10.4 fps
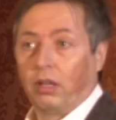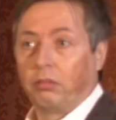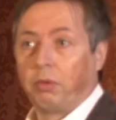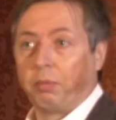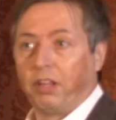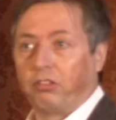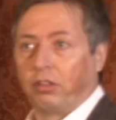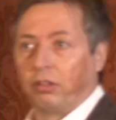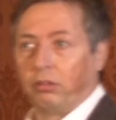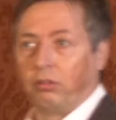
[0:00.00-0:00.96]
my
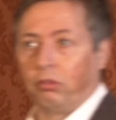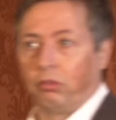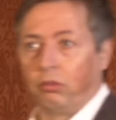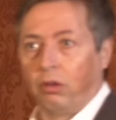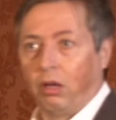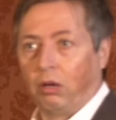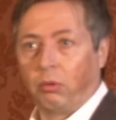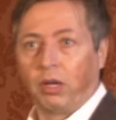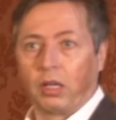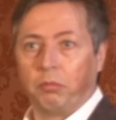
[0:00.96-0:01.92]
pleasure to
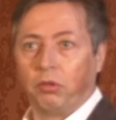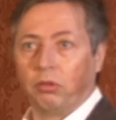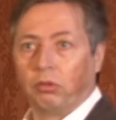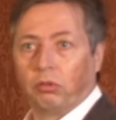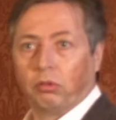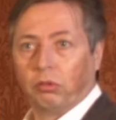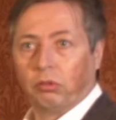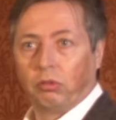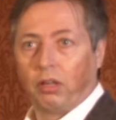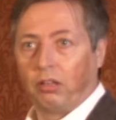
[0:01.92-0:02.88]
welcome you to
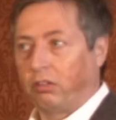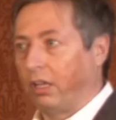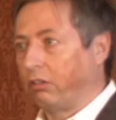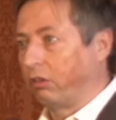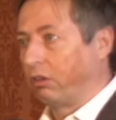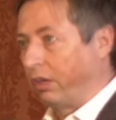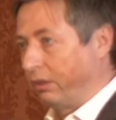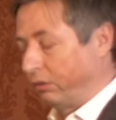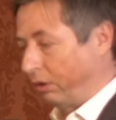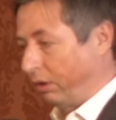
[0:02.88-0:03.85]
today's lecture and to